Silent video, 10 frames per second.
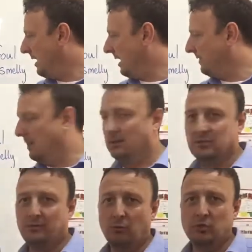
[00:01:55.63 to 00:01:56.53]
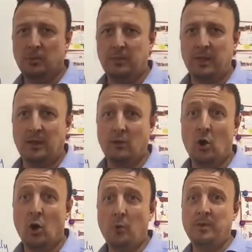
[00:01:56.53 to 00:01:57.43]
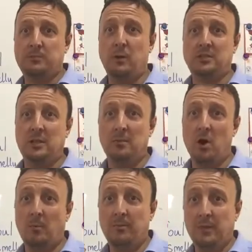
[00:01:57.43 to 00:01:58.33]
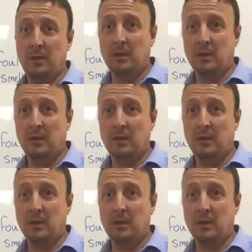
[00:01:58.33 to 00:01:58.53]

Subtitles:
And then there's a full stop at the end. Hope you spotted them all.